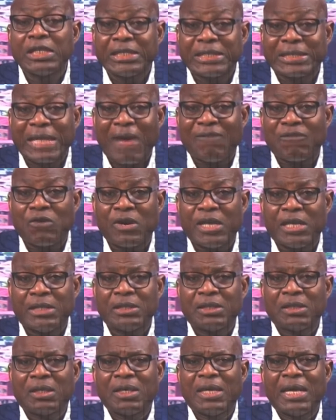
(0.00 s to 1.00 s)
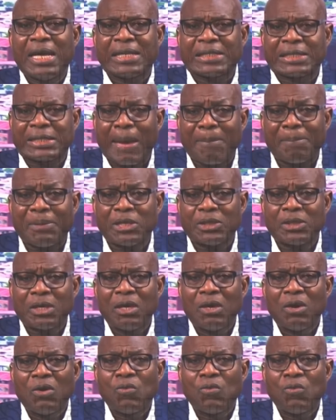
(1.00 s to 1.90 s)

reserve already established,